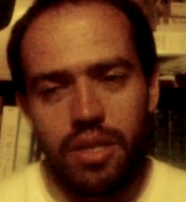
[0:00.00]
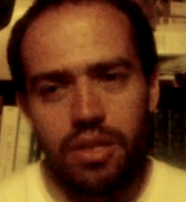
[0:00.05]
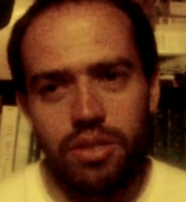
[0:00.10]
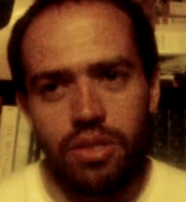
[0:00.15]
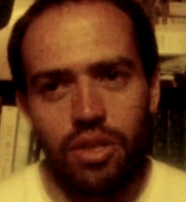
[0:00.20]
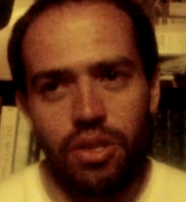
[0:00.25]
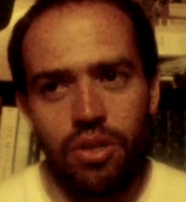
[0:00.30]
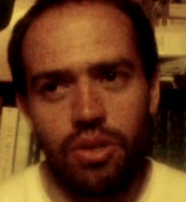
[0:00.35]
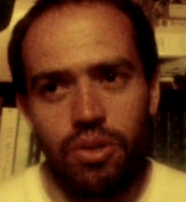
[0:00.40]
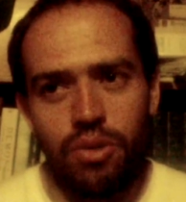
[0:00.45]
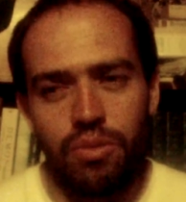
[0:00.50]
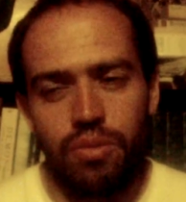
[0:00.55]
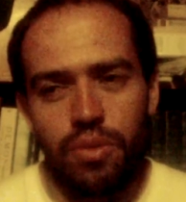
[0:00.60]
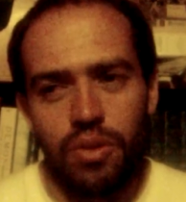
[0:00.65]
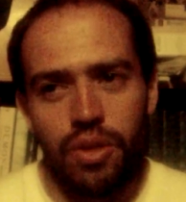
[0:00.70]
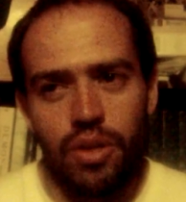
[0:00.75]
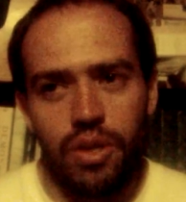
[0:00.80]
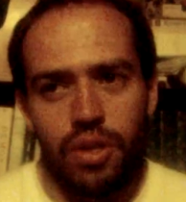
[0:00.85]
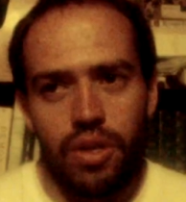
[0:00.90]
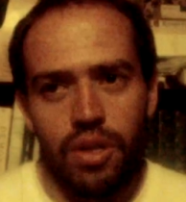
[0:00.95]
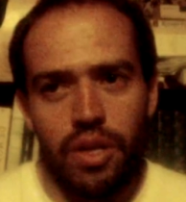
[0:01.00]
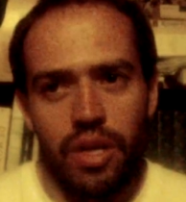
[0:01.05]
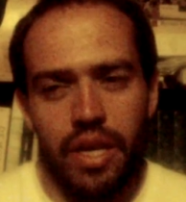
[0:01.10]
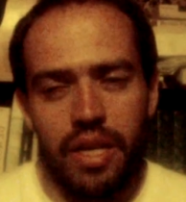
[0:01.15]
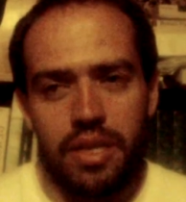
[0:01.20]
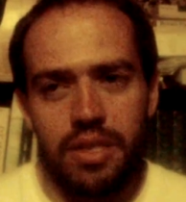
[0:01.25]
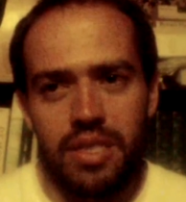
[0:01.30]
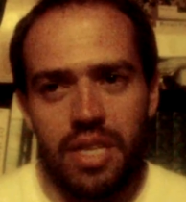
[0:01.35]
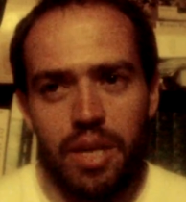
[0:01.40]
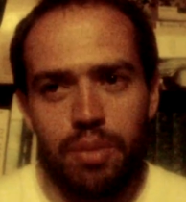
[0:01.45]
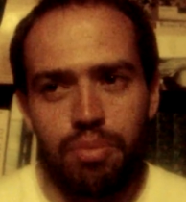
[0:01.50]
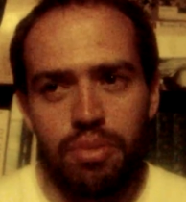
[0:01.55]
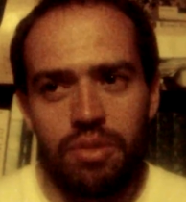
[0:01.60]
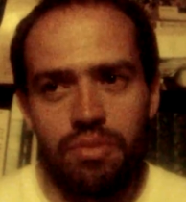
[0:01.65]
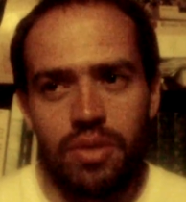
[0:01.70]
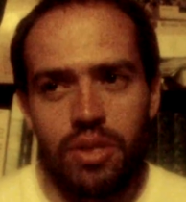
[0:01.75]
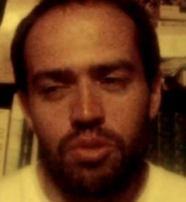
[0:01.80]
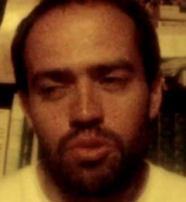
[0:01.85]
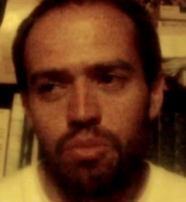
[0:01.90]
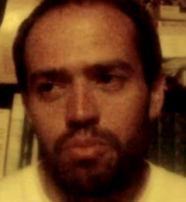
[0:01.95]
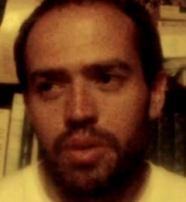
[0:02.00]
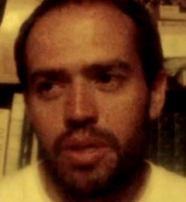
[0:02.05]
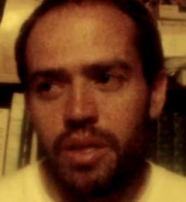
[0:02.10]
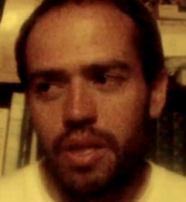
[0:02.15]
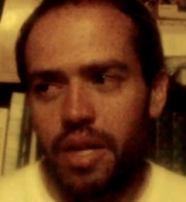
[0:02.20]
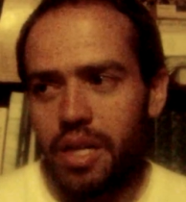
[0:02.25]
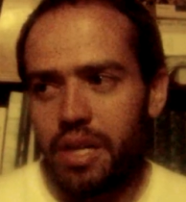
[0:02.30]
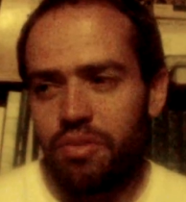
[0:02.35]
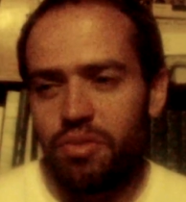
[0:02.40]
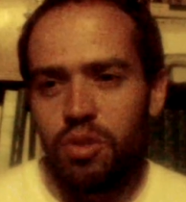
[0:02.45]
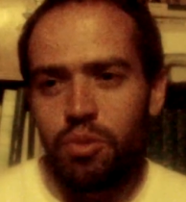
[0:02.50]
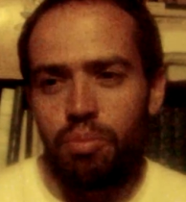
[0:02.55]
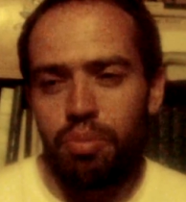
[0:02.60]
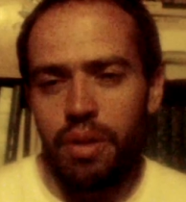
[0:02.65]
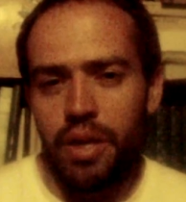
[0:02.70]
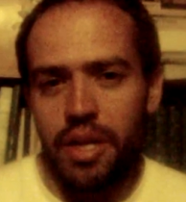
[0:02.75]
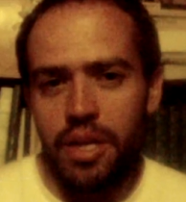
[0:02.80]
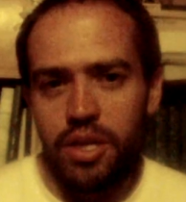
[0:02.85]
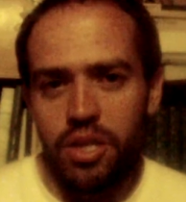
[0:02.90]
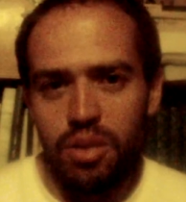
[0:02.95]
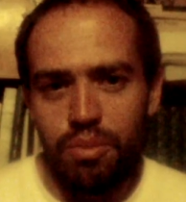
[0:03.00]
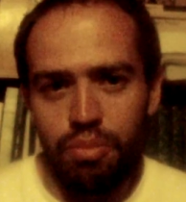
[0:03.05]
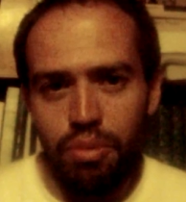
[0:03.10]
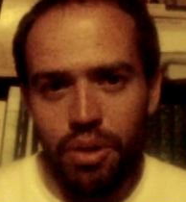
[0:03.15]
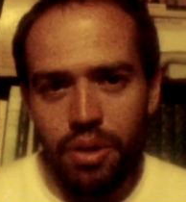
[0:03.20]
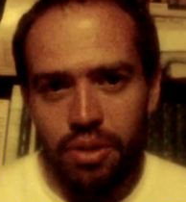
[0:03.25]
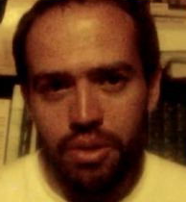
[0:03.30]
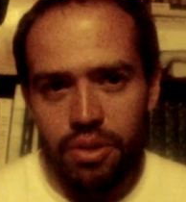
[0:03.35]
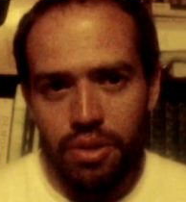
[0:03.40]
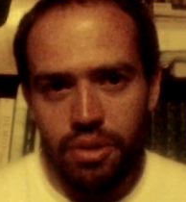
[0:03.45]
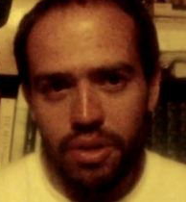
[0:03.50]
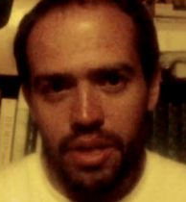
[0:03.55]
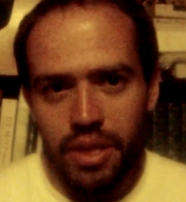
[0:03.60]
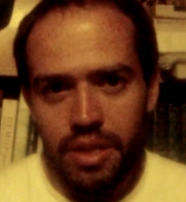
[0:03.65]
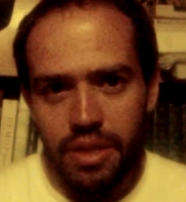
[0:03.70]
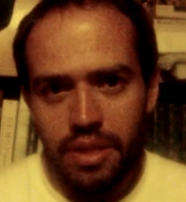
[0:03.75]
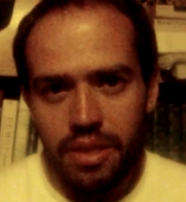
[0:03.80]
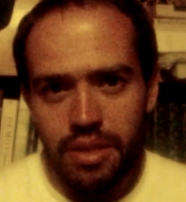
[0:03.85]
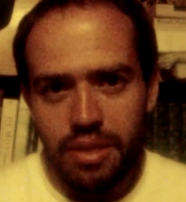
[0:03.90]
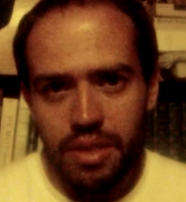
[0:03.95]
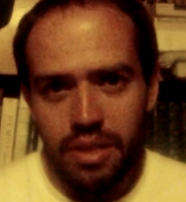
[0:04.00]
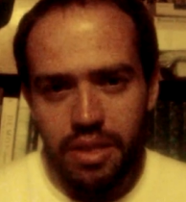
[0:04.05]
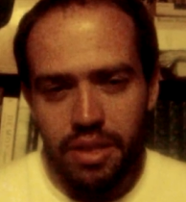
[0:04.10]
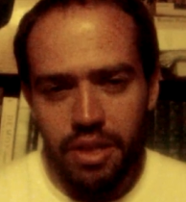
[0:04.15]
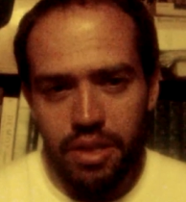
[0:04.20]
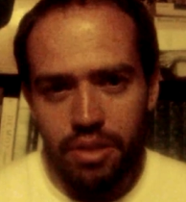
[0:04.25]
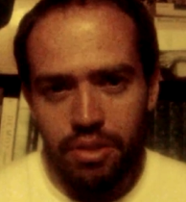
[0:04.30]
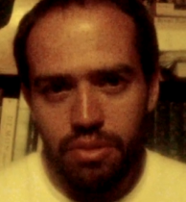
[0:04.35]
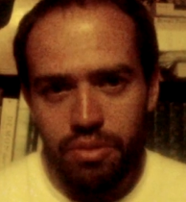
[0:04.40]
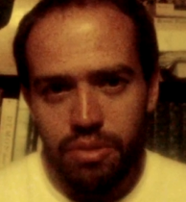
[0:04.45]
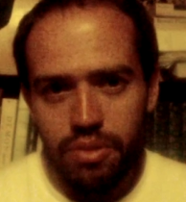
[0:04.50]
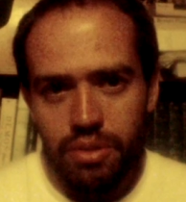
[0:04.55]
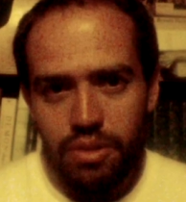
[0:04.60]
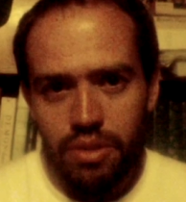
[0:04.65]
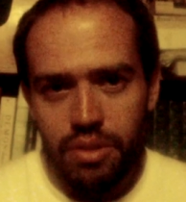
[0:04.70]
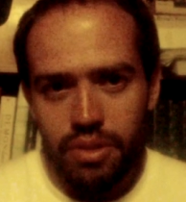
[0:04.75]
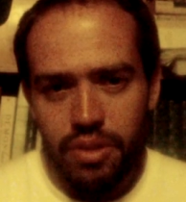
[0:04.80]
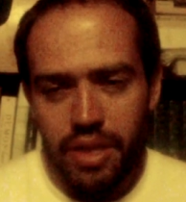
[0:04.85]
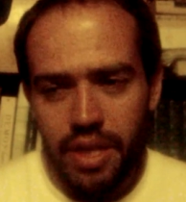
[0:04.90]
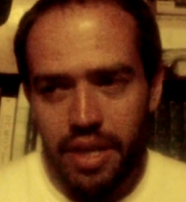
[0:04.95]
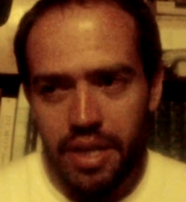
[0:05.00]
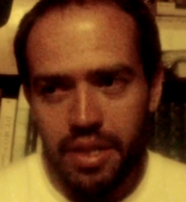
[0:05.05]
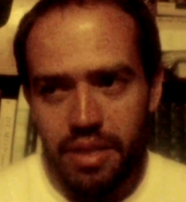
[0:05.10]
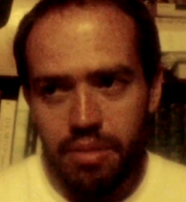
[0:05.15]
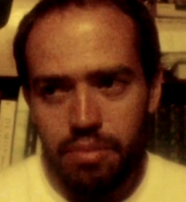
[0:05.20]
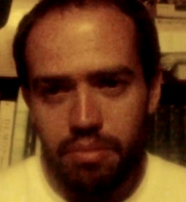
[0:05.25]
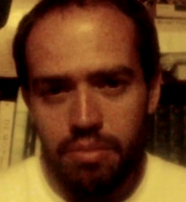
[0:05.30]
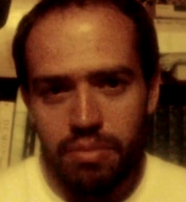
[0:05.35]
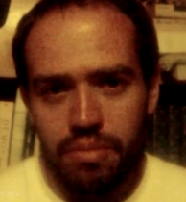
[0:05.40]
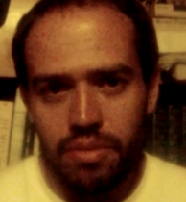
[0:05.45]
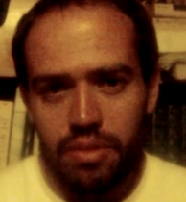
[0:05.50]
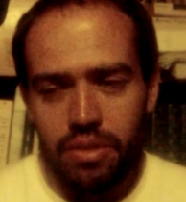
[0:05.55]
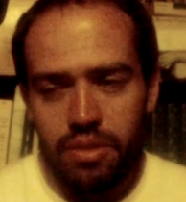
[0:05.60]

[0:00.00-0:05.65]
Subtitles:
So an example of this would be like if you play your brother in Nintendo game,